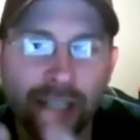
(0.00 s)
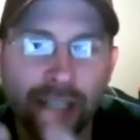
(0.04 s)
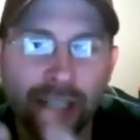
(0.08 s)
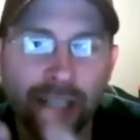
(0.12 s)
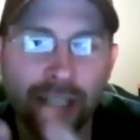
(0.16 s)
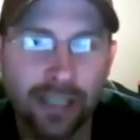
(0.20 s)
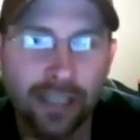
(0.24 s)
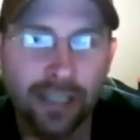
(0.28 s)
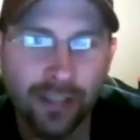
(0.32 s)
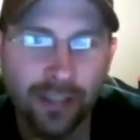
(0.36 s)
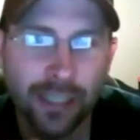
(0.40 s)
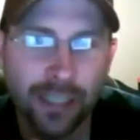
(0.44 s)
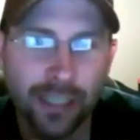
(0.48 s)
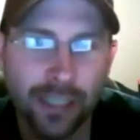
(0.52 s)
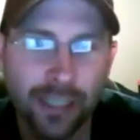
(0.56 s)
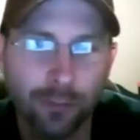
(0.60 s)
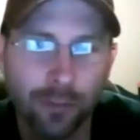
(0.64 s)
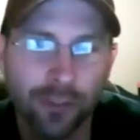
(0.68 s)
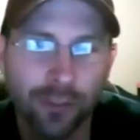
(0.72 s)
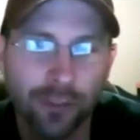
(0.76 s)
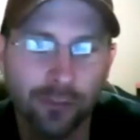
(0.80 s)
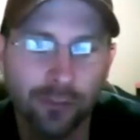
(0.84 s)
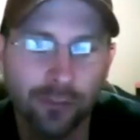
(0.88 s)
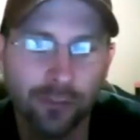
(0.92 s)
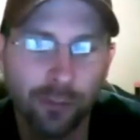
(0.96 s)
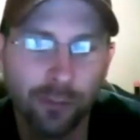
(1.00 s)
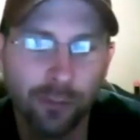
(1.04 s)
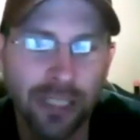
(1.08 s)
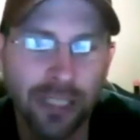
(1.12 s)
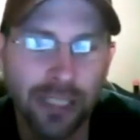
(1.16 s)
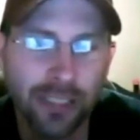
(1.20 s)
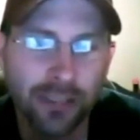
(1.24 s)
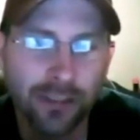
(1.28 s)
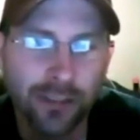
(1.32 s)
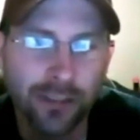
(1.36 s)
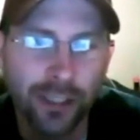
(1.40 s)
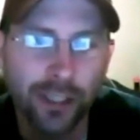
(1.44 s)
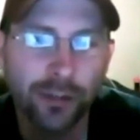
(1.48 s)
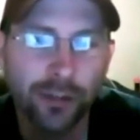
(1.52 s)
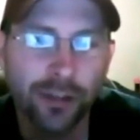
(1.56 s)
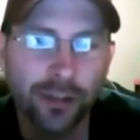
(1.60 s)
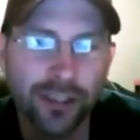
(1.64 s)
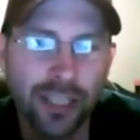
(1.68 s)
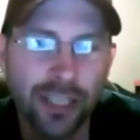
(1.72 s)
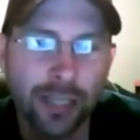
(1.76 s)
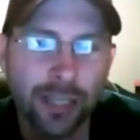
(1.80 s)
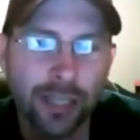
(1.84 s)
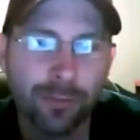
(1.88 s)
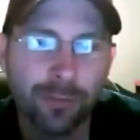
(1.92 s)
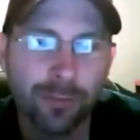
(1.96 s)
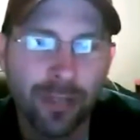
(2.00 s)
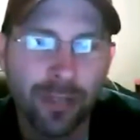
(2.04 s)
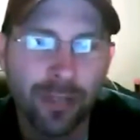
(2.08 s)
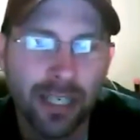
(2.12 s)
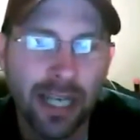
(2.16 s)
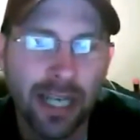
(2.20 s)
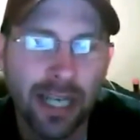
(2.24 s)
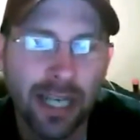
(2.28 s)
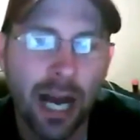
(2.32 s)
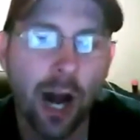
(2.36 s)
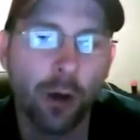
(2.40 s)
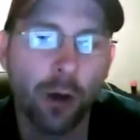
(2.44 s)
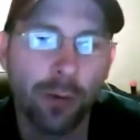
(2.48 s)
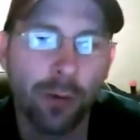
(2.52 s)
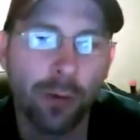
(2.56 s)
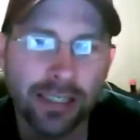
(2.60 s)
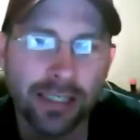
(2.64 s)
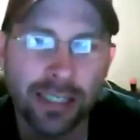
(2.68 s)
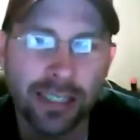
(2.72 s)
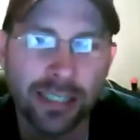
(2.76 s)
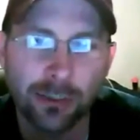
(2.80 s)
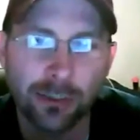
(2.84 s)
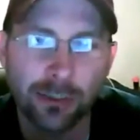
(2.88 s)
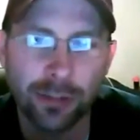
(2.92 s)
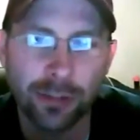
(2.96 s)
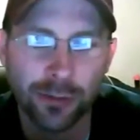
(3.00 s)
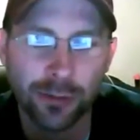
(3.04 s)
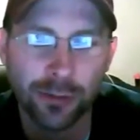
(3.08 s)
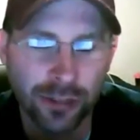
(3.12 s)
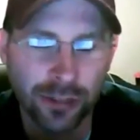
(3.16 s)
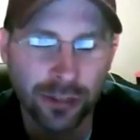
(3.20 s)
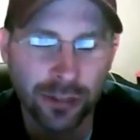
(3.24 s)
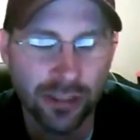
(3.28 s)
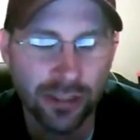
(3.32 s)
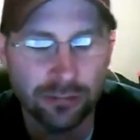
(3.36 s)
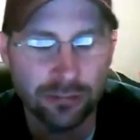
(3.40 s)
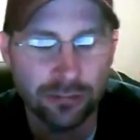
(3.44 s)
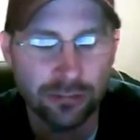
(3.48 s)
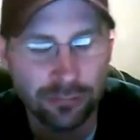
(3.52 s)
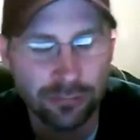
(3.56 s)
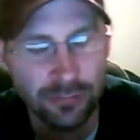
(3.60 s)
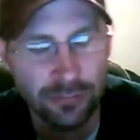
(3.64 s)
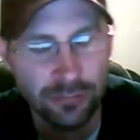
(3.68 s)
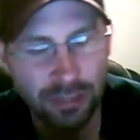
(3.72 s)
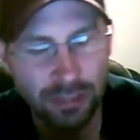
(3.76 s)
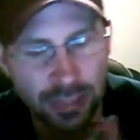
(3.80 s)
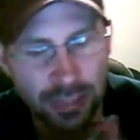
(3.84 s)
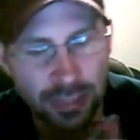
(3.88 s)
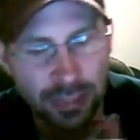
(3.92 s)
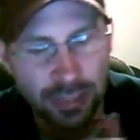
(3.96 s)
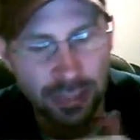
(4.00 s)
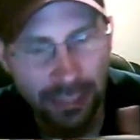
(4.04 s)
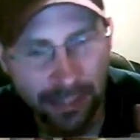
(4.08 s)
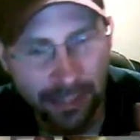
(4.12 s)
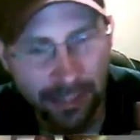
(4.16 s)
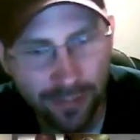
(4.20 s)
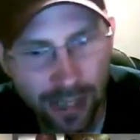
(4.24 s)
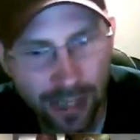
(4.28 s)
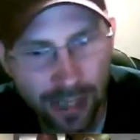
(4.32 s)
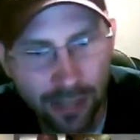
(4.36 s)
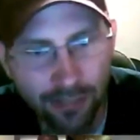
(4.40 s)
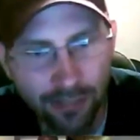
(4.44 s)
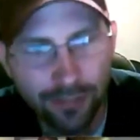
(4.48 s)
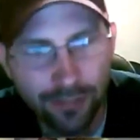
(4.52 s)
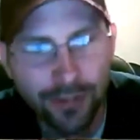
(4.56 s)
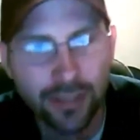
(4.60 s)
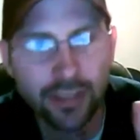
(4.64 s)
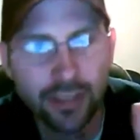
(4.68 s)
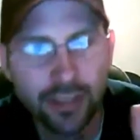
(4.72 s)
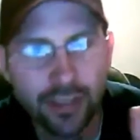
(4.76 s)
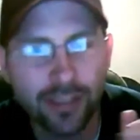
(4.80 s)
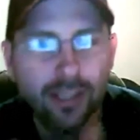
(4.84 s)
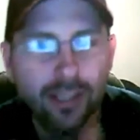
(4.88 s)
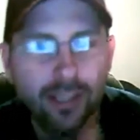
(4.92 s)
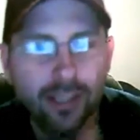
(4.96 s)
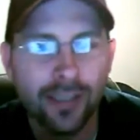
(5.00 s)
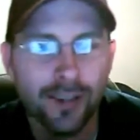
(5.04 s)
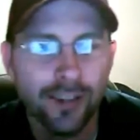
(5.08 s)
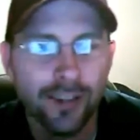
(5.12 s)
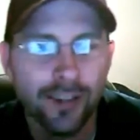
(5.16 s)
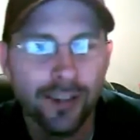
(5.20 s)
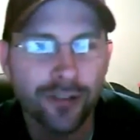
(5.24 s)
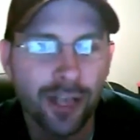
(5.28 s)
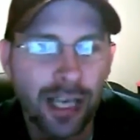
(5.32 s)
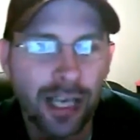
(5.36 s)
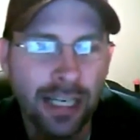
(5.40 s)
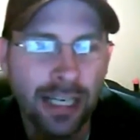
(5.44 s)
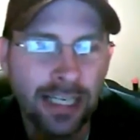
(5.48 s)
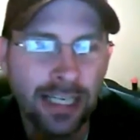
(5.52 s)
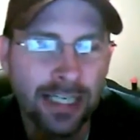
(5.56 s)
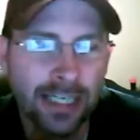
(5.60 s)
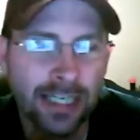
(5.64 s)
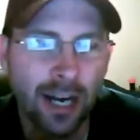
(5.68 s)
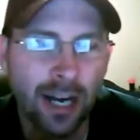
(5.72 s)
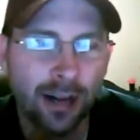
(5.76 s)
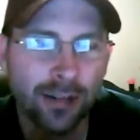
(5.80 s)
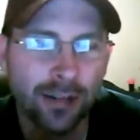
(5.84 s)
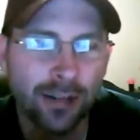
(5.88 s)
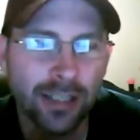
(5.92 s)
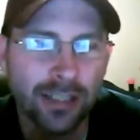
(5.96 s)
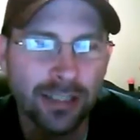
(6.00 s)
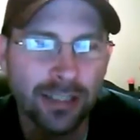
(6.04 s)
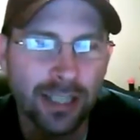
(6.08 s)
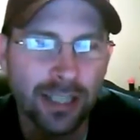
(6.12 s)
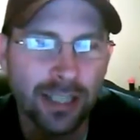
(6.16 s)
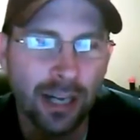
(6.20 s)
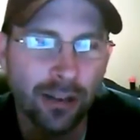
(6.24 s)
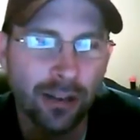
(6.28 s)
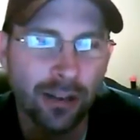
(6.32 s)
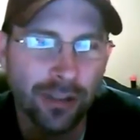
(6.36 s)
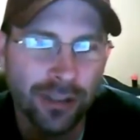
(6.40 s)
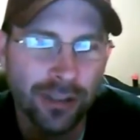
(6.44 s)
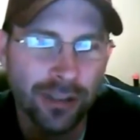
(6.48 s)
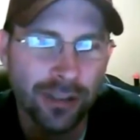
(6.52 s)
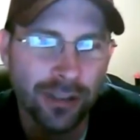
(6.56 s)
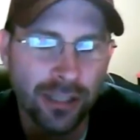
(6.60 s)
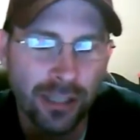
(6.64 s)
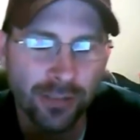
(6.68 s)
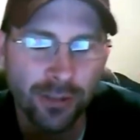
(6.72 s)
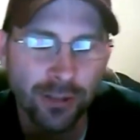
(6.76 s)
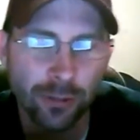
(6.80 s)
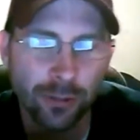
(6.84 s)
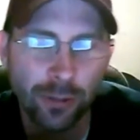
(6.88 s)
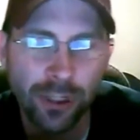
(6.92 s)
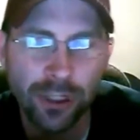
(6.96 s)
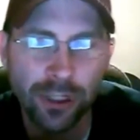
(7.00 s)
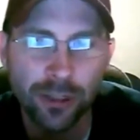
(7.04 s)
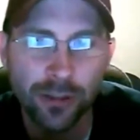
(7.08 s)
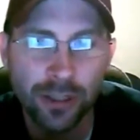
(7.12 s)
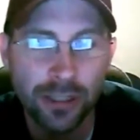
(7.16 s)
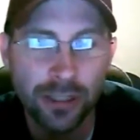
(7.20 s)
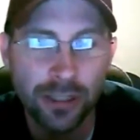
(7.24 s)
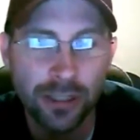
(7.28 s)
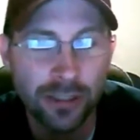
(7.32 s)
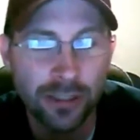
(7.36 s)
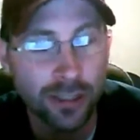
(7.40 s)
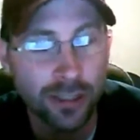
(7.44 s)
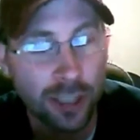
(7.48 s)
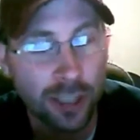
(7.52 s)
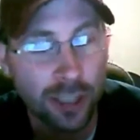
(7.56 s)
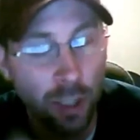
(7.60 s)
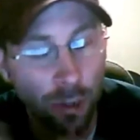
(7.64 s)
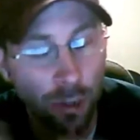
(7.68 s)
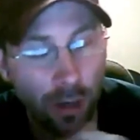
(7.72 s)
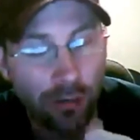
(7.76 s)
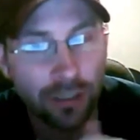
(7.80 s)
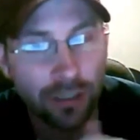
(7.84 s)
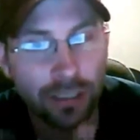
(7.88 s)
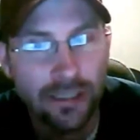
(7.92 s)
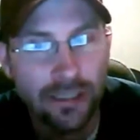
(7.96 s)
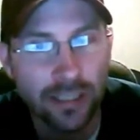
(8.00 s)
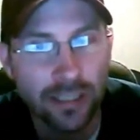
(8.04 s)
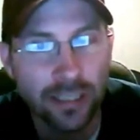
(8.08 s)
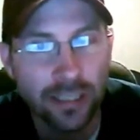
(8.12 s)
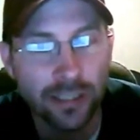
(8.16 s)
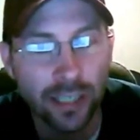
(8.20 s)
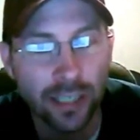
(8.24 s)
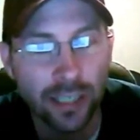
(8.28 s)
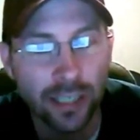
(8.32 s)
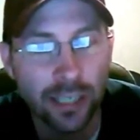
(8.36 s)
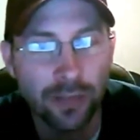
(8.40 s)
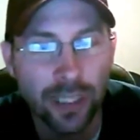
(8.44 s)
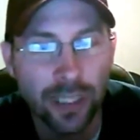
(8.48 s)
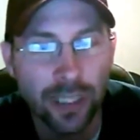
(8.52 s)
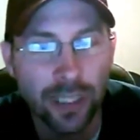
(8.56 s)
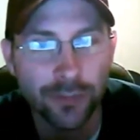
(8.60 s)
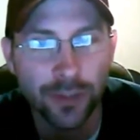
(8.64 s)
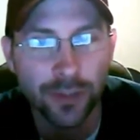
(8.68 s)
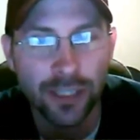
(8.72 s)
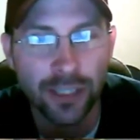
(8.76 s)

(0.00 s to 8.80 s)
insane thing would have been to do the same thing I always did, which was just leave off the training and all this and all the stuff that we're doing and just go on and